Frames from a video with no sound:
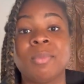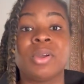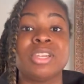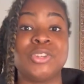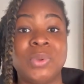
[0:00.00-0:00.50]

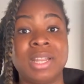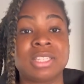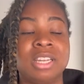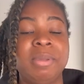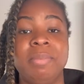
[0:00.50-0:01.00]
already doing and it's
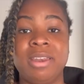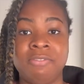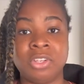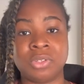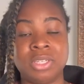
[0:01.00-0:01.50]
gonna be
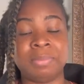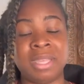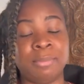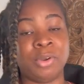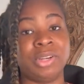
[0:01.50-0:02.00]
beneficial to something
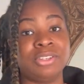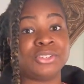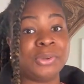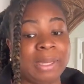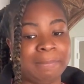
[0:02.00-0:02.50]
I'm already
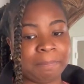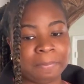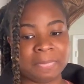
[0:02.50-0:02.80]
doing.